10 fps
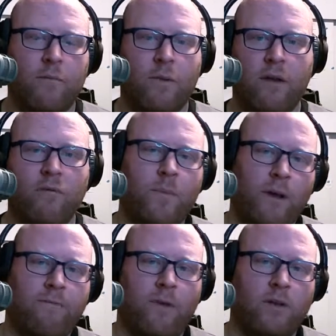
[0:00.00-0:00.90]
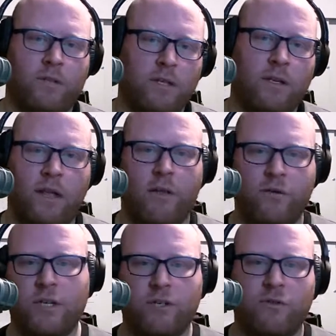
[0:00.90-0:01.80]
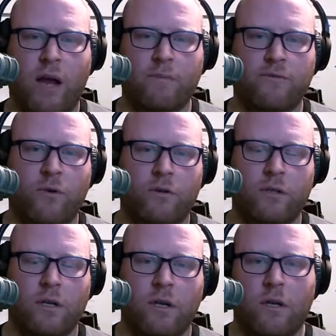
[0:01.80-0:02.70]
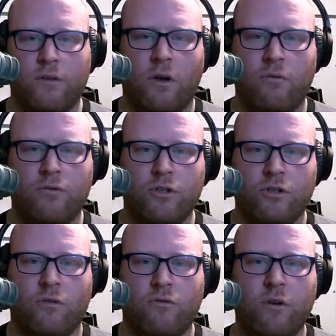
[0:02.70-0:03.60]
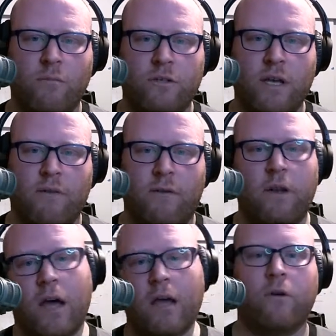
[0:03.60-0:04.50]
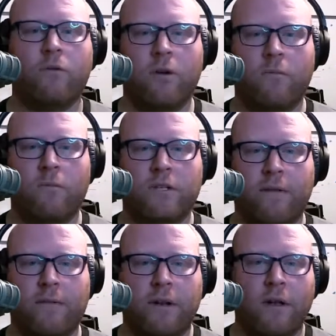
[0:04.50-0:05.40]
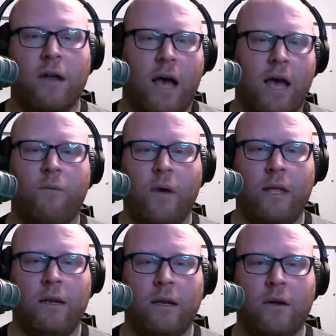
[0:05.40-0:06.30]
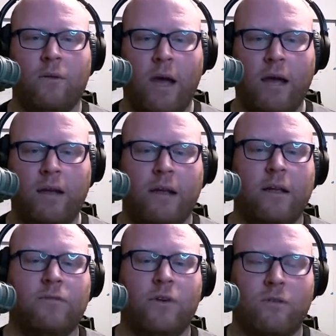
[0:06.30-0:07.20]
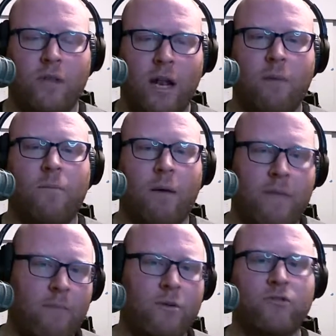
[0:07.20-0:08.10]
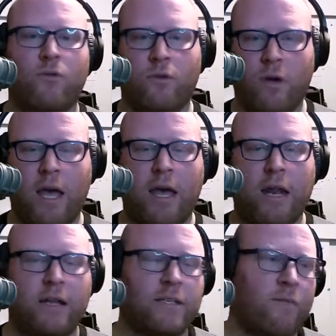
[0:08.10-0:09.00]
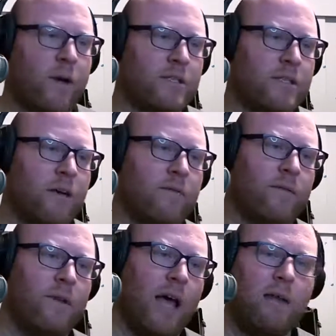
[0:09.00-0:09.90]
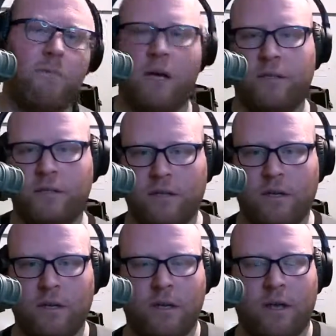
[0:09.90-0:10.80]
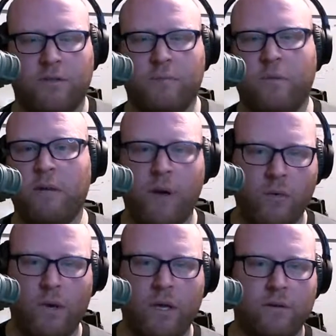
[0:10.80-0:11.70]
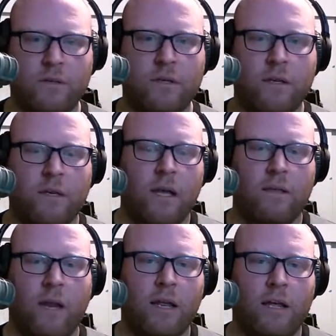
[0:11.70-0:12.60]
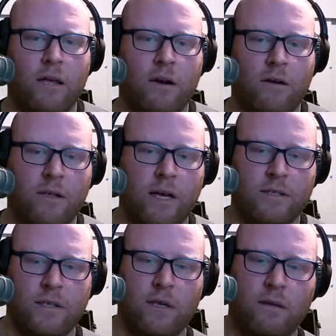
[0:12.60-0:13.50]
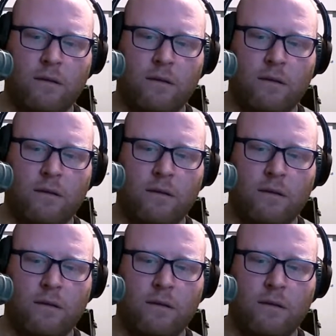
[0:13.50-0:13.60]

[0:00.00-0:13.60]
But everybody falls into the other 6 traps first. So just go do number 7. I go do number 7. I win, right? So then I'm that much further ahead. I save myself 9 months of spinning my wheels, and then I can get on to the next thing.